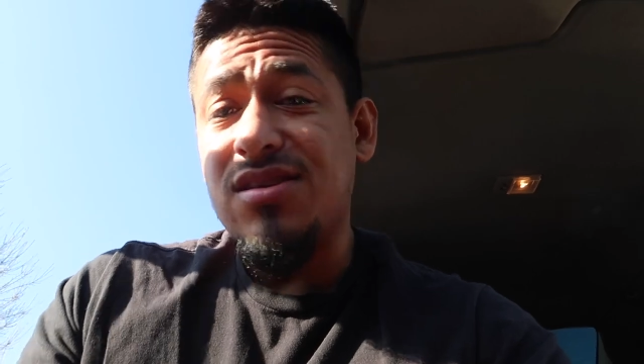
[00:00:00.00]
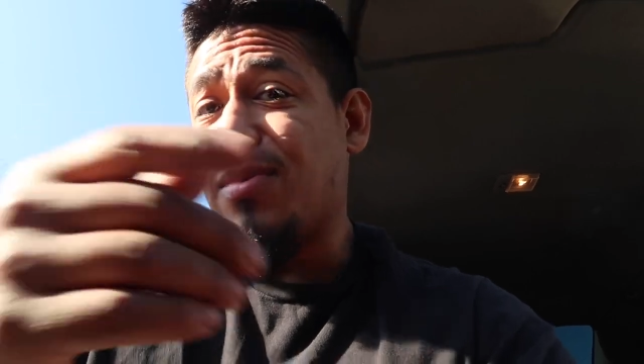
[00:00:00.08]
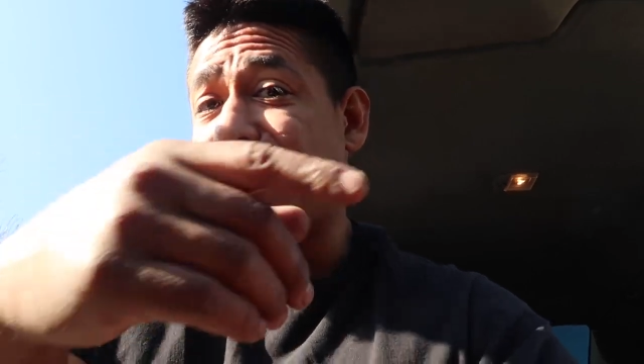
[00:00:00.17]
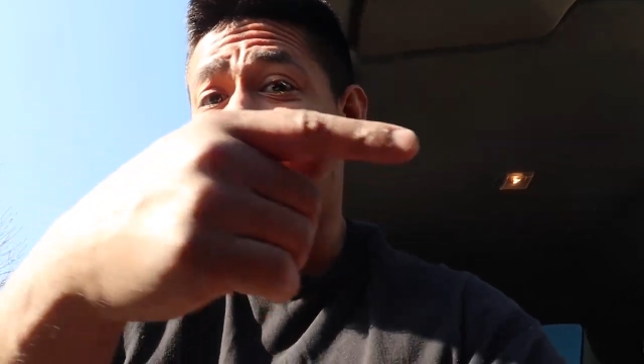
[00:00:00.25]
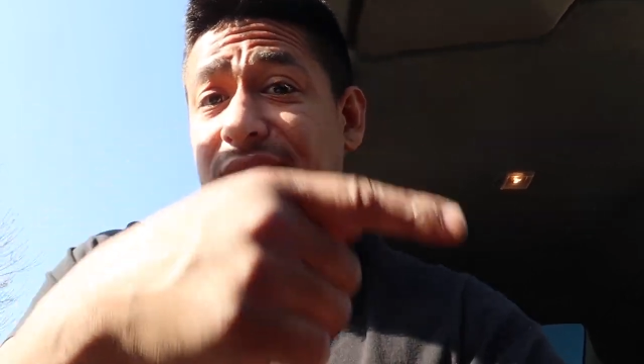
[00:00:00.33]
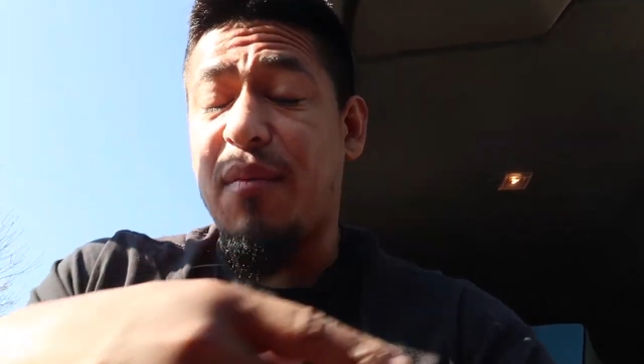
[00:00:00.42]
this is
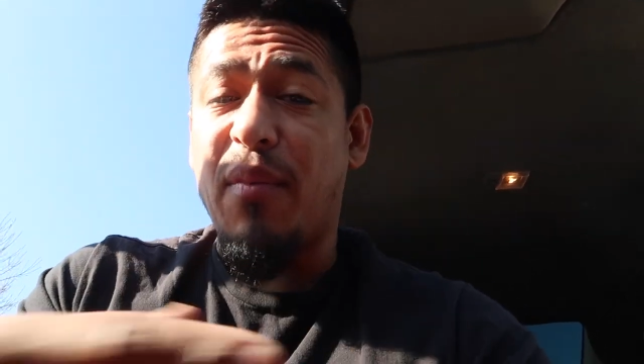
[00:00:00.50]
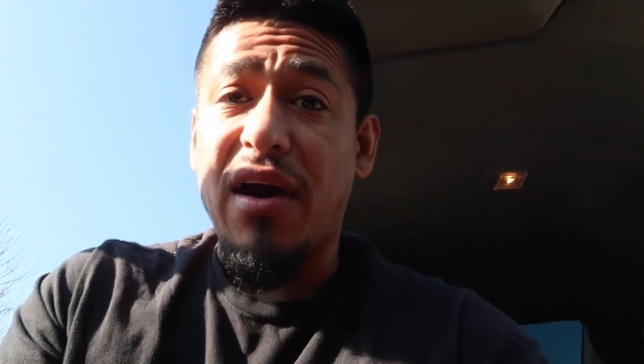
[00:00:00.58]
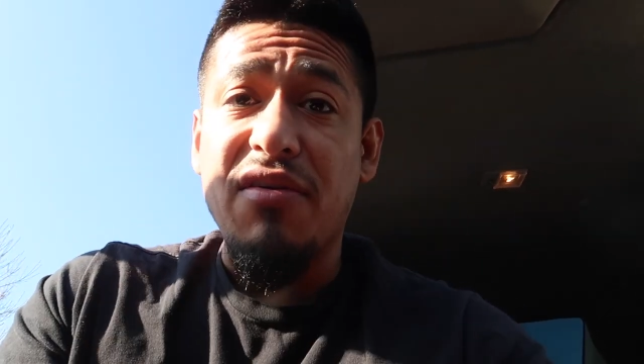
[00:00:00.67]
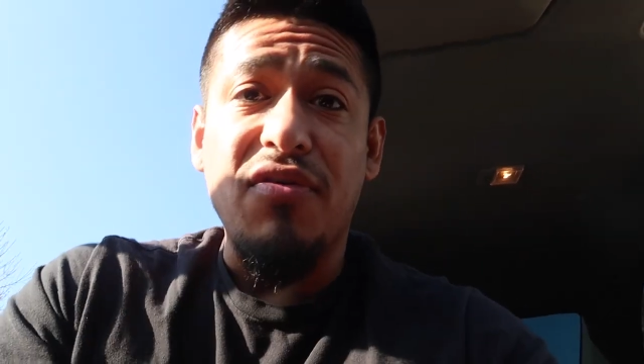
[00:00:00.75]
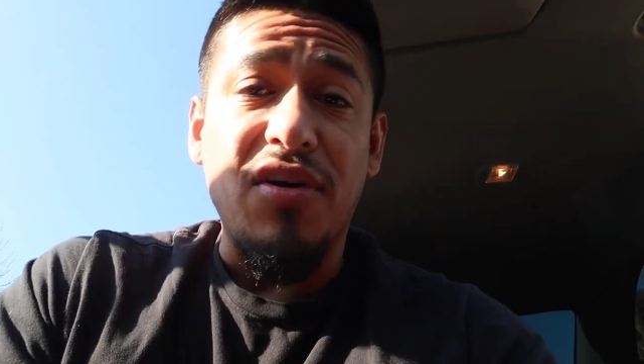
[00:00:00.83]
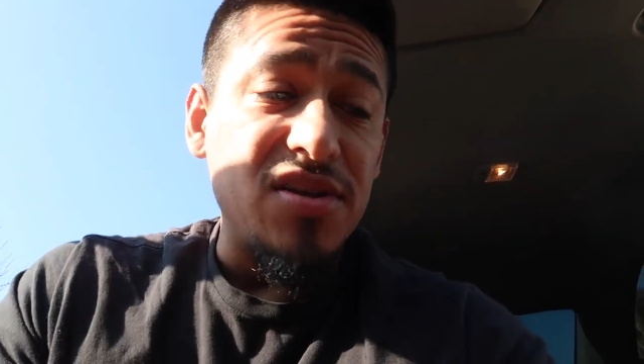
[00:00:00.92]
my favorite
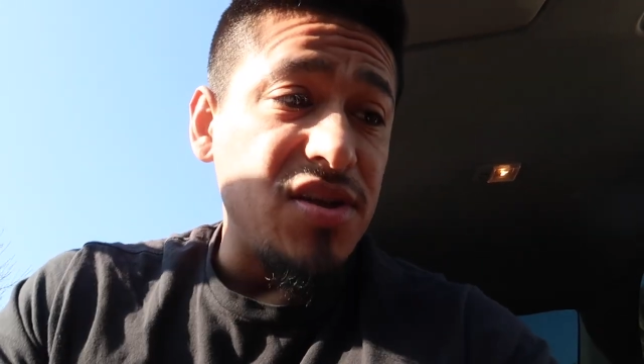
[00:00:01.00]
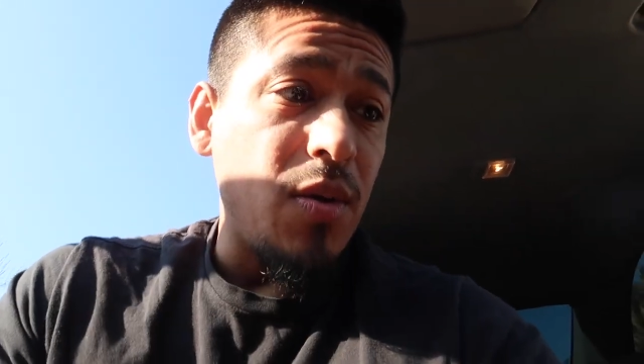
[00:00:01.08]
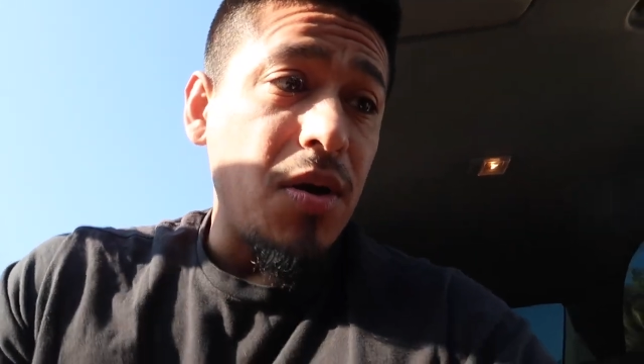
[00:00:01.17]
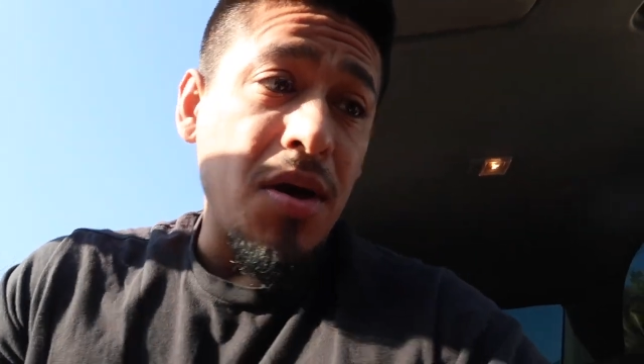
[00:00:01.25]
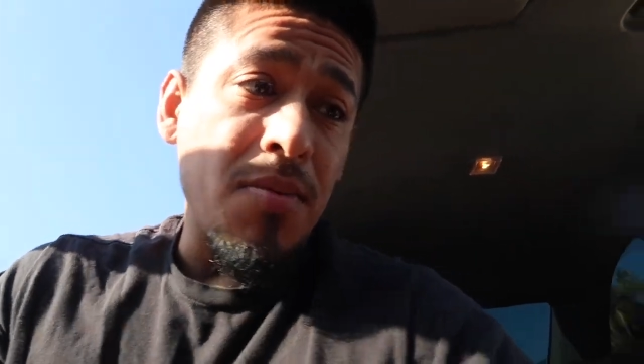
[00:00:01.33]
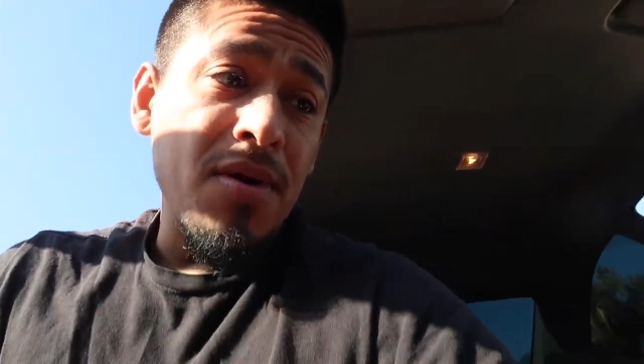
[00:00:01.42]
by far.
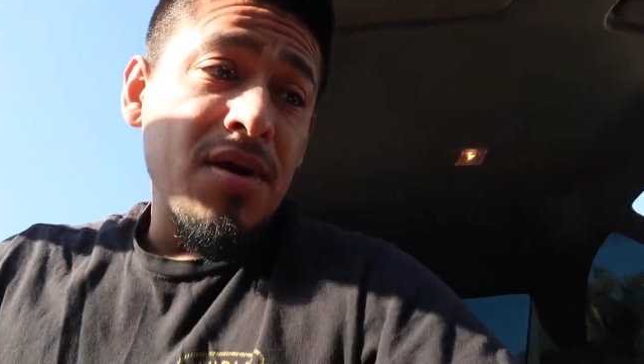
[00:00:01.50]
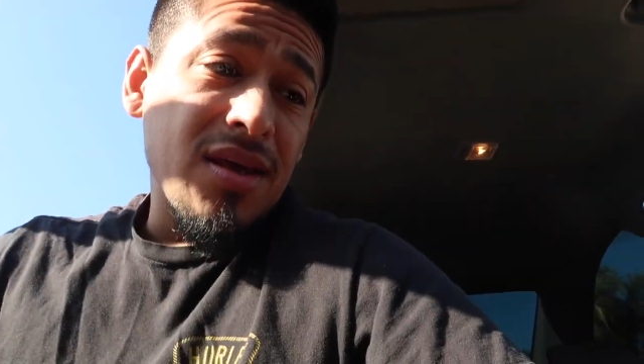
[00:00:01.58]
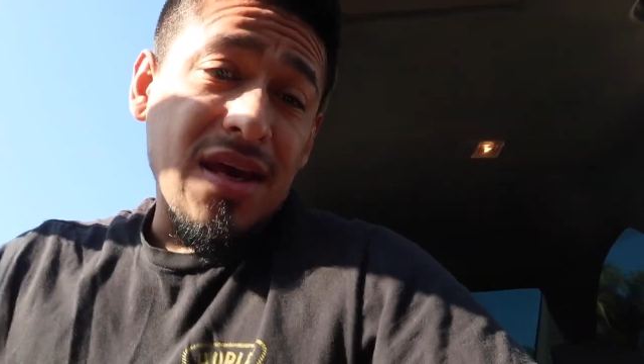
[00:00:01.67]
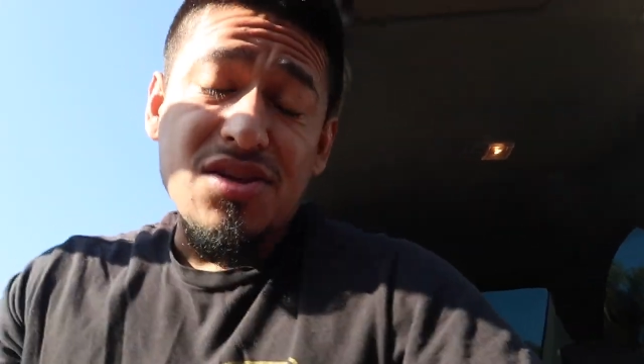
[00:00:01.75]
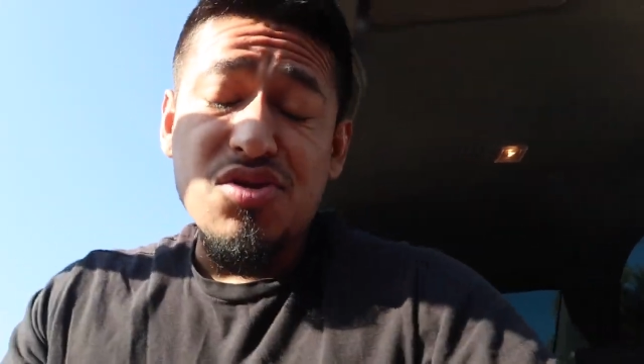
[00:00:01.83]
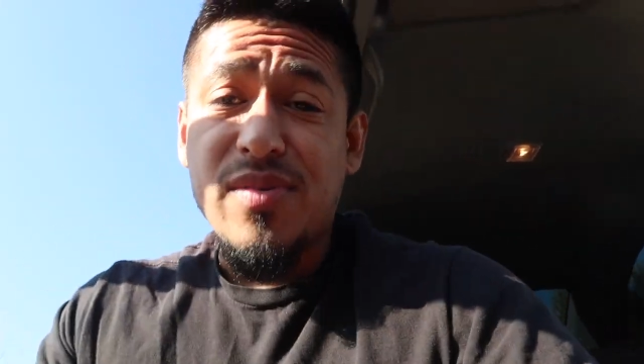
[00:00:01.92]
So um,
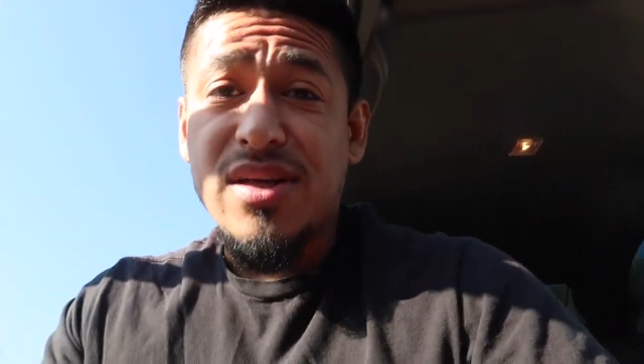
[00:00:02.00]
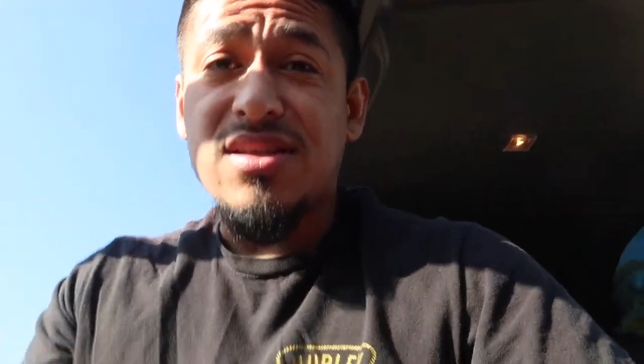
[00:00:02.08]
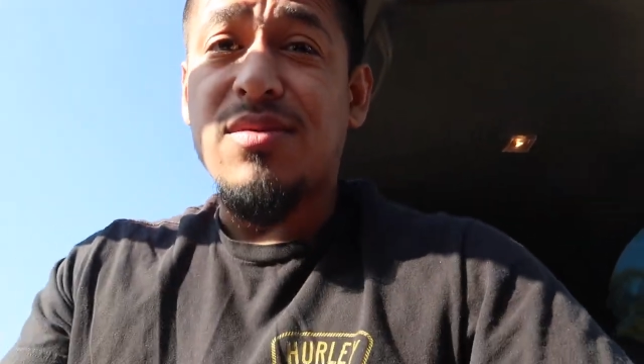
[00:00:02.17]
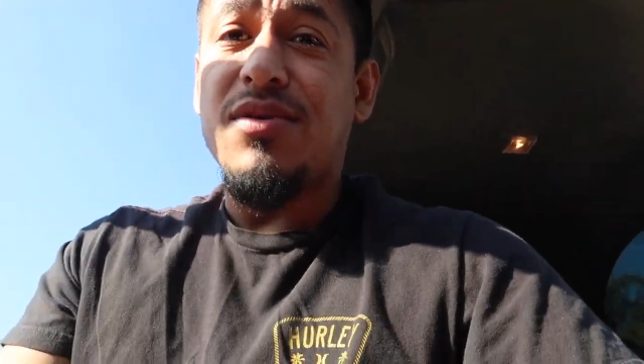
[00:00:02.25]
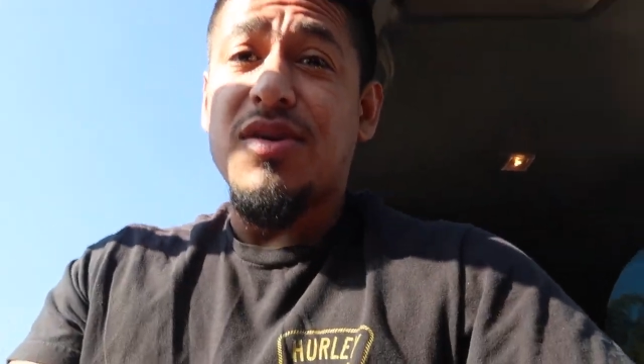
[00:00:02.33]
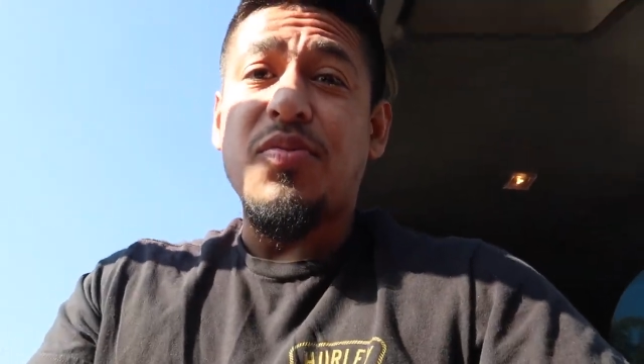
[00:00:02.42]
K-Tuned makes
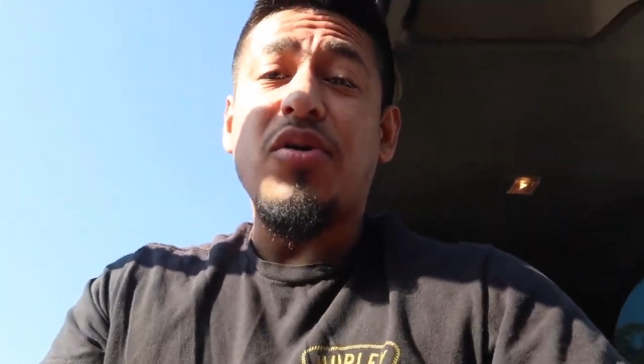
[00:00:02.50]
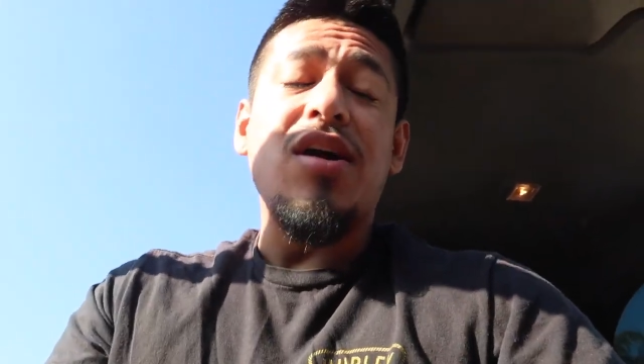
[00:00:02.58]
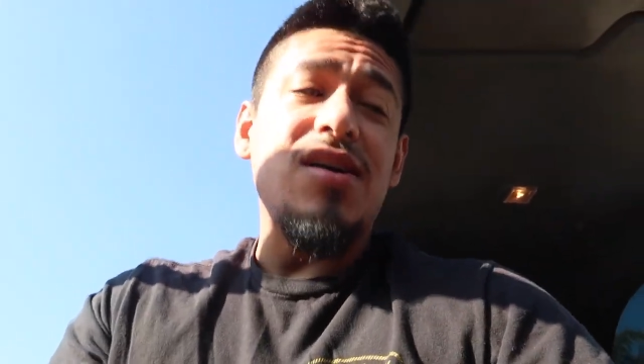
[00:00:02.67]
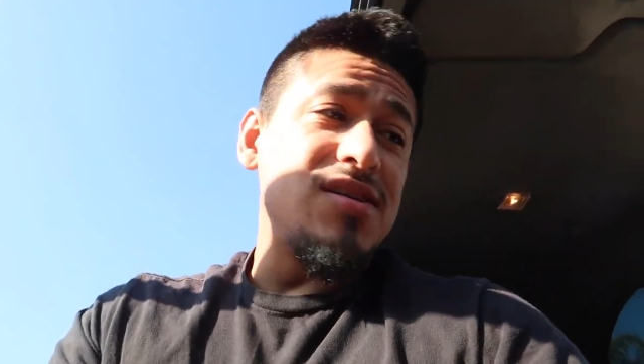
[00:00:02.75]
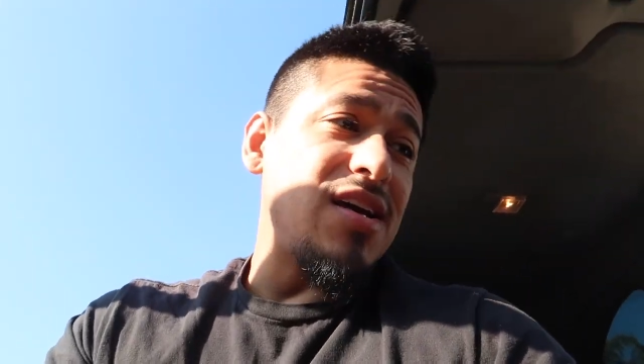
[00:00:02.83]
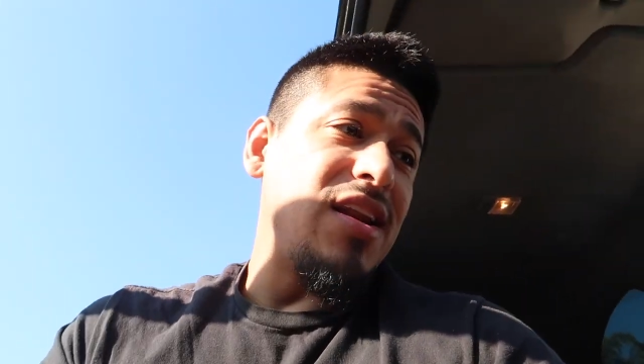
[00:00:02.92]
some good
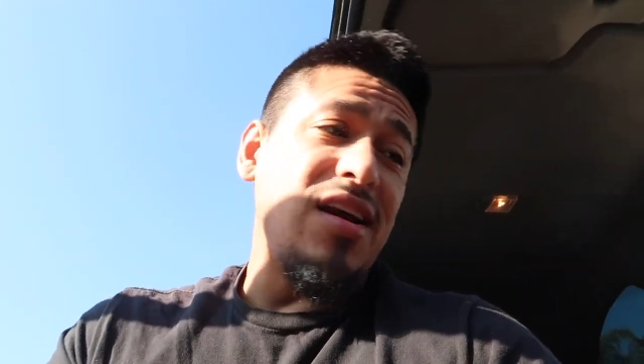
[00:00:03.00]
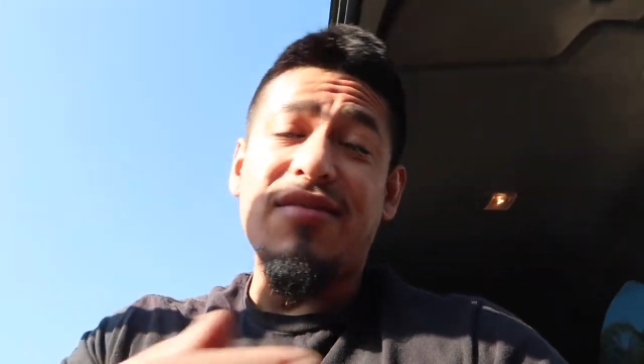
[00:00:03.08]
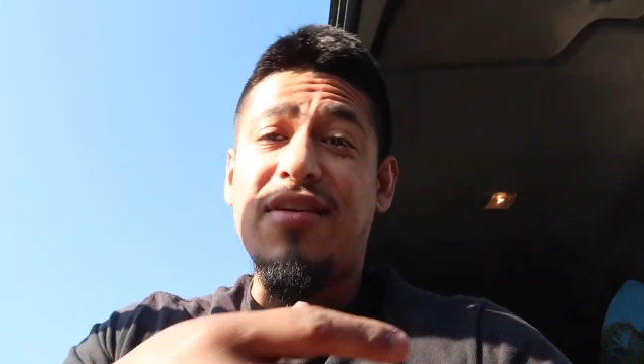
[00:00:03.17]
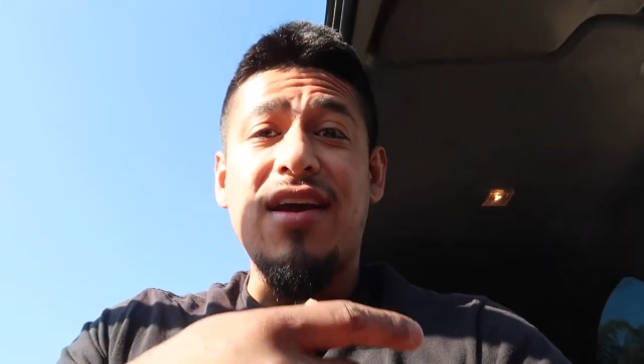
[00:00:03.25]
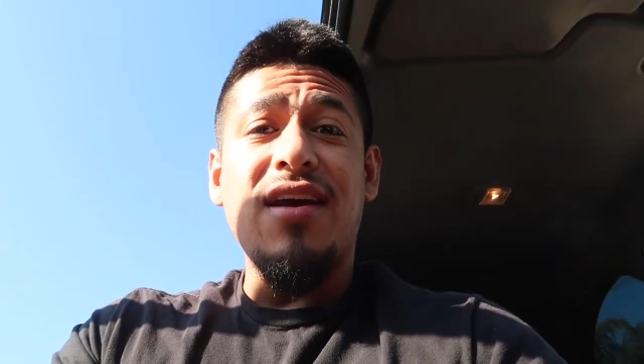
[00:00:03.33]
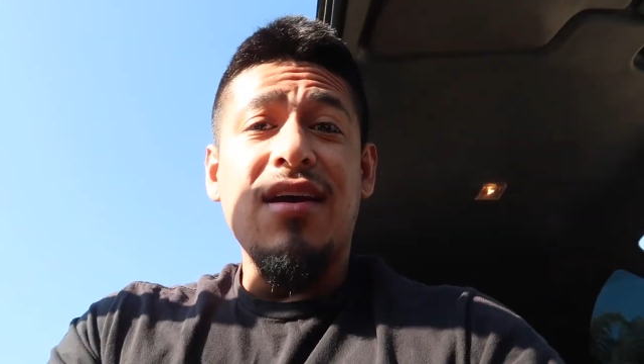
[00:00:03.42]
products. I
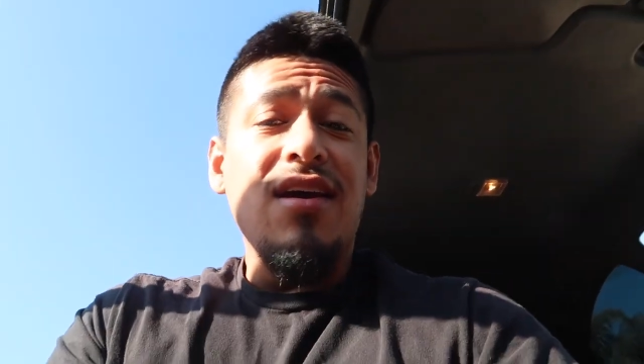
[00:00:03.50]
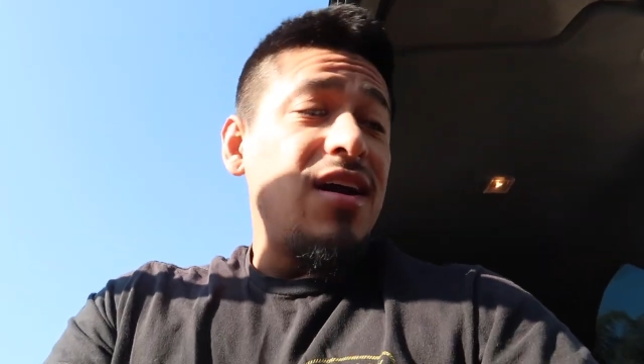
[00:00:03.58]
loved it.